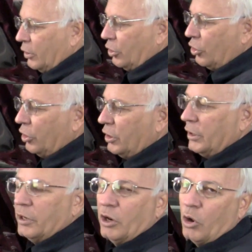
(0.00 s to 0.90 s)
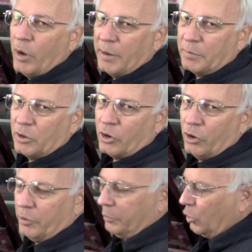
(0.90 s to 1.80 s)
You're going to need a low amp
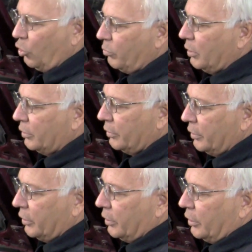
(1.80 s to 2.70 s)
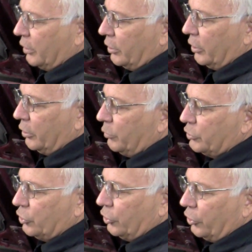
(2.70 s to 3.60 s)
current probe. And we
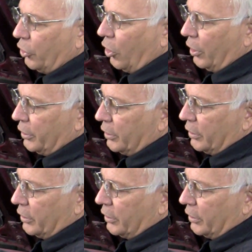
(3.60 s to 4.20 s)
turn it on.